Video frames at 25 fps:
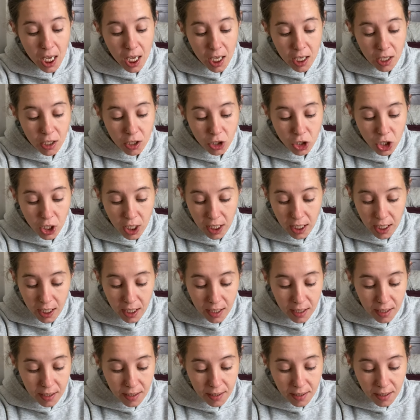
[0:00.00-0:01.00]
She
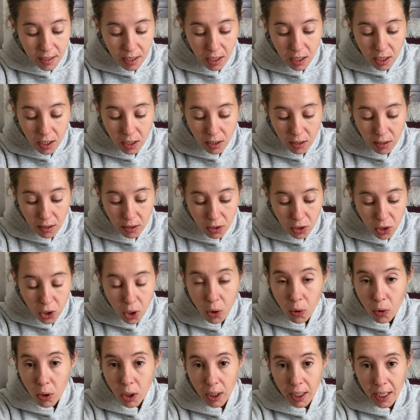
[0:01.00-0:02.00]
is
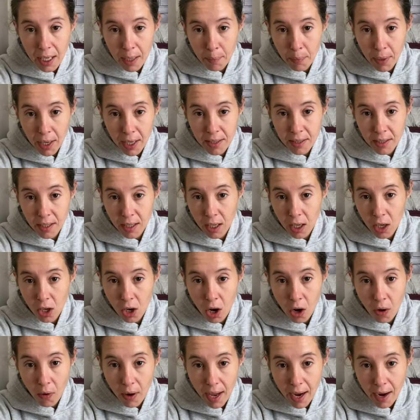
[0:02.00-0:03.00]
totally abundant in
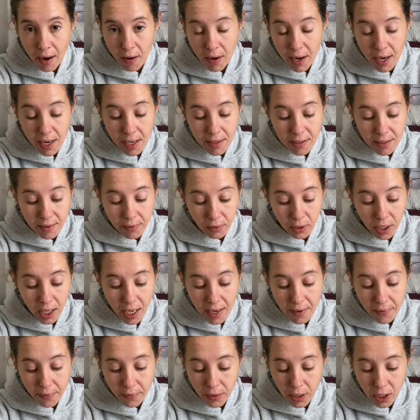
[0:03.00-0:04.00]
all areas of
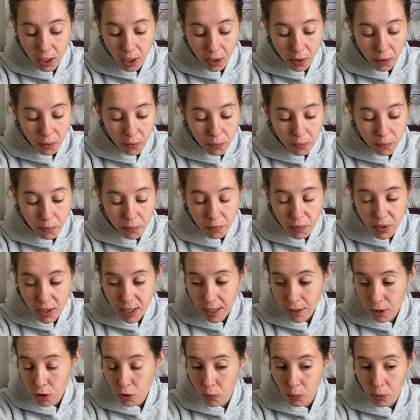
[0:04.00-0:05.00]
life, you know,
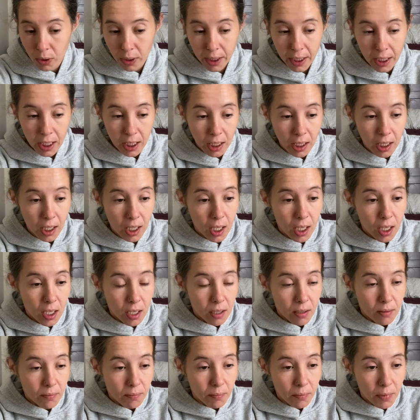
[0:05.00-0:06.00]
sexually,
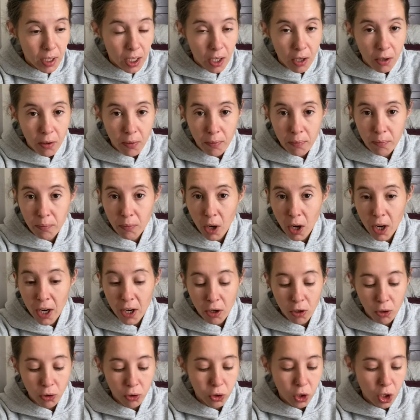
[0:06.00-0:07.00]
you know, in
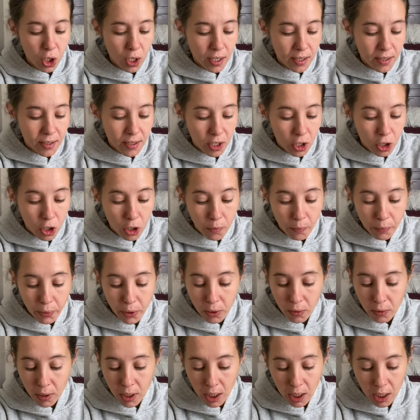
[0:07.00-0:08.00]
her looks and her
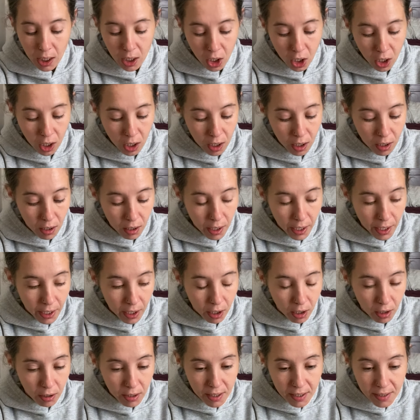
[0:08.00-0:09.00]
beauty and her in
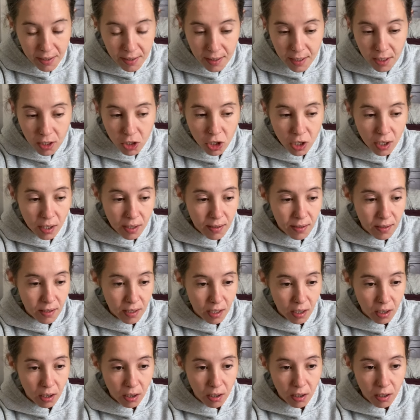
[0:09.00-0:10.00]
her decisions
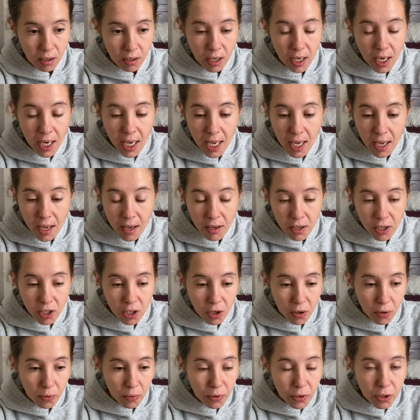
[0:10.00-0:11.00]
and her, you
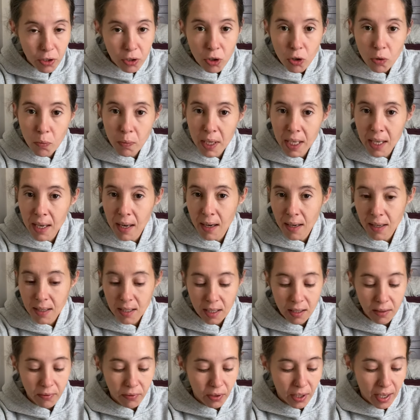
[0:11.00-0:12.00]
know, new beginnings
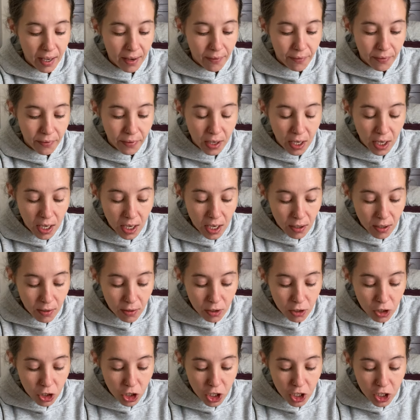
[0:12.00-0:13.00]
of life.
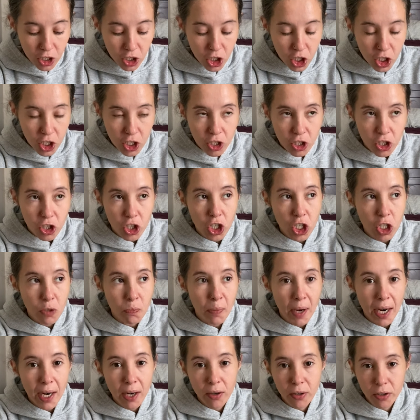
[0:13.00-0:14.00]
She she she
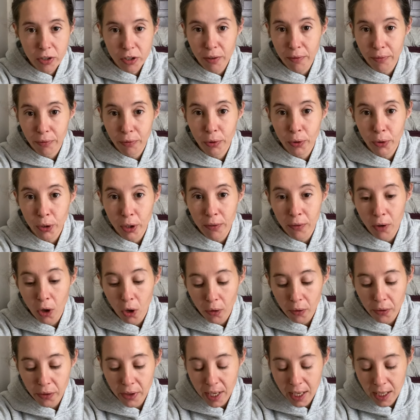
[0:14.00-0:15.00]
bears the fruit of
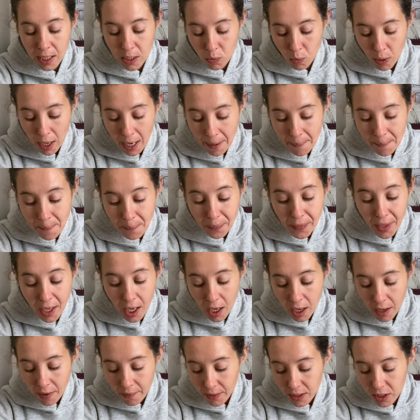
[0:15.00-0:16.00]
all things, right?
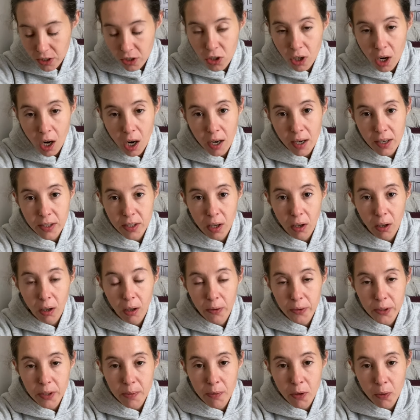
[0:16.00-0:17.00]
And the stars, our
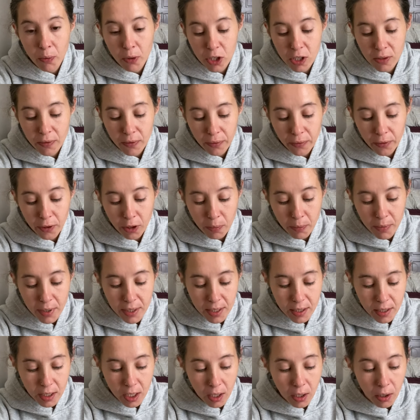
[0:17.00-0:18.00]
ultimate wish fulfillment,
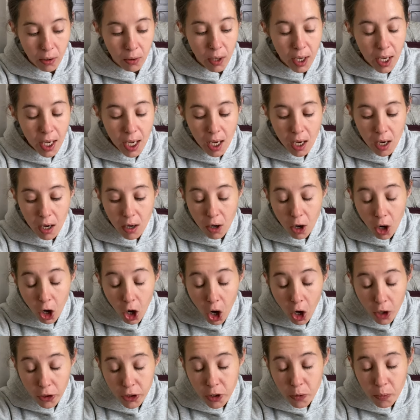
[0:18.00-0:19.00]
you know, or
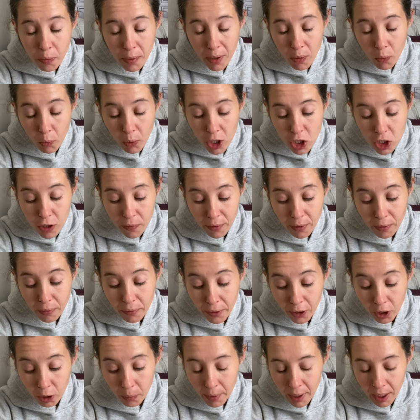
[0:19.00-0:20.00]
ultimate wish
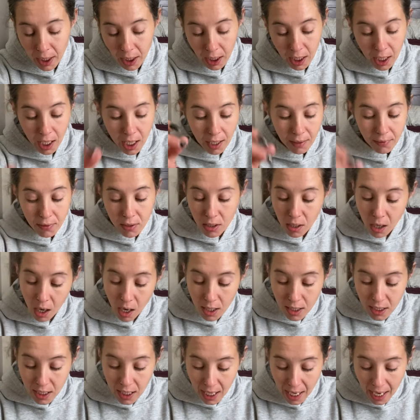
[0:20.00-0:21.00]
fulfillment. I can't even
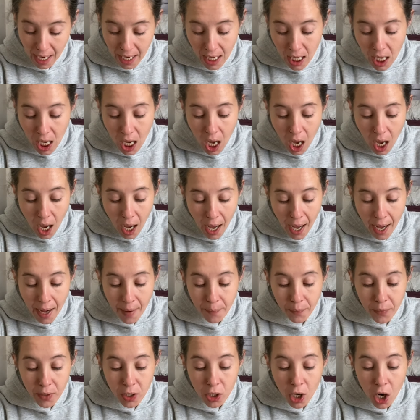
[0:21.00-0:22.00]
talk today.
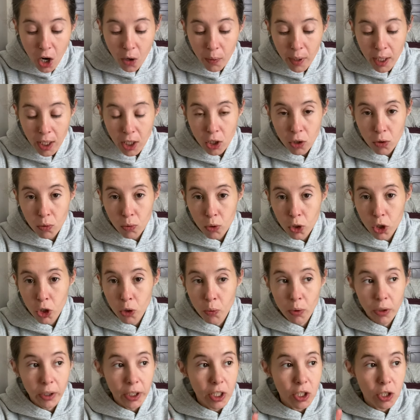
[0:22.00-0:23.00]
Um, knowing you, you
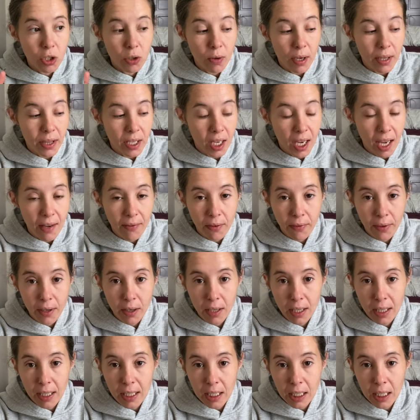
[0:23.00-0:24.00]
really do, I think, have a
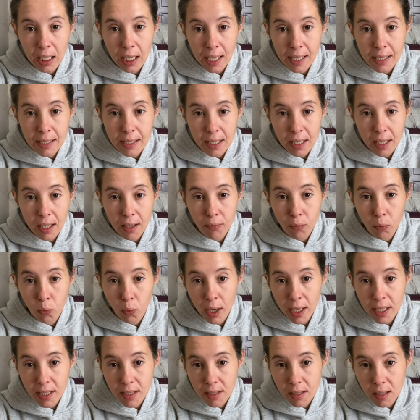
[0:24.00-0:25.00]
very keen idea of
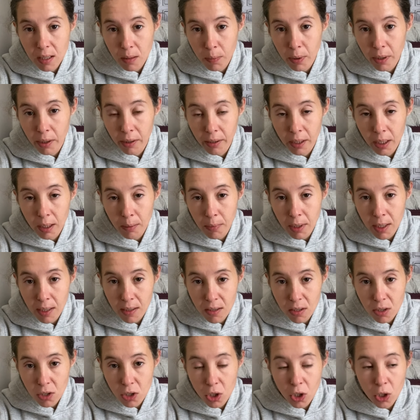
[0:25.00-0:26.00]
what stability
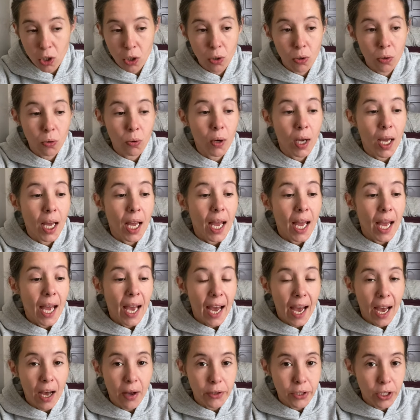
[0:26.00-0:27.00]
means to you,
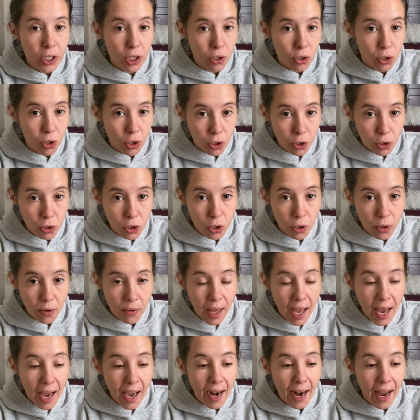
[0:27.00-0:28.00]
how to nurture
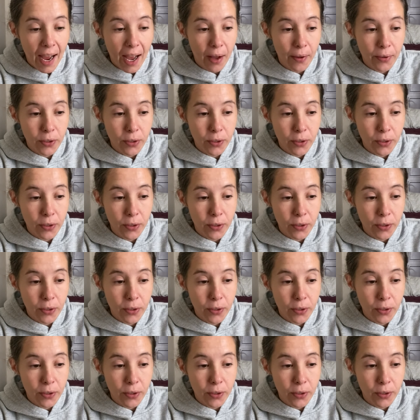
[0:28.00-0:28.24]
that, how